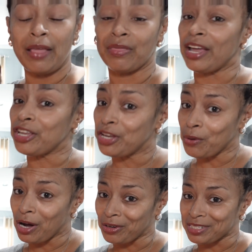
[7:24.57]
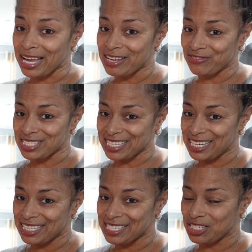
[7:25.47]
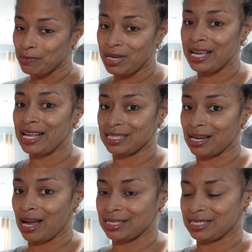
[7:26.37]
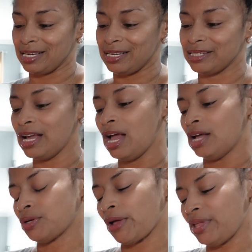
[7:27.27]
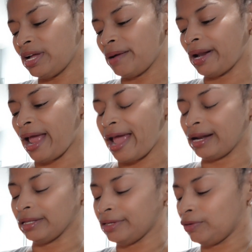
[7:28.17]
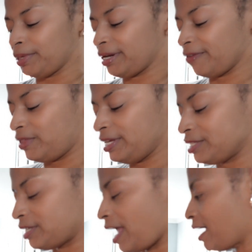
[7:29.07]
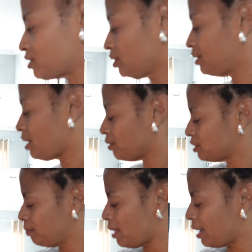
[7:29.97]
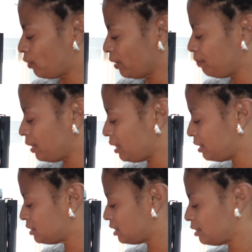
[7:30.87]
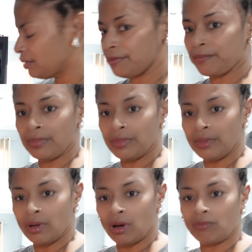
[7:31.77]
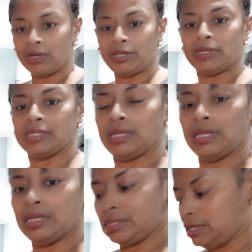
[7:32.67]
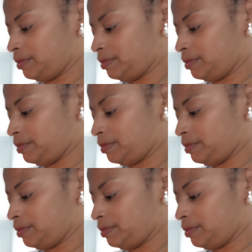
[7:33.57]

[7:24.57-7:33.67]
thank you, Uncle Days, for sending this to me. It's a godsend. So I think I'm gonna add a little bit of this, actually, y'all, to my green beans here. Hopefully you can see this.